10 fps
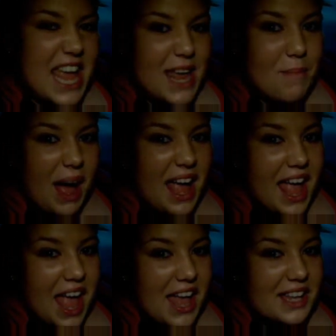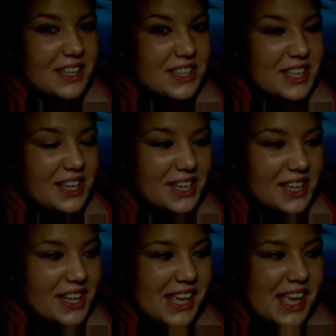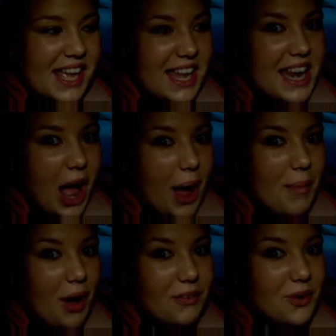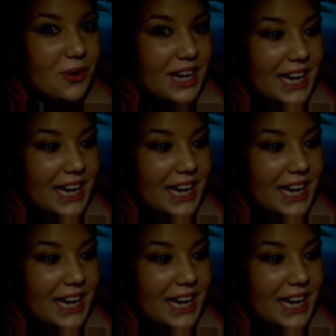in my hands. Now I'm off to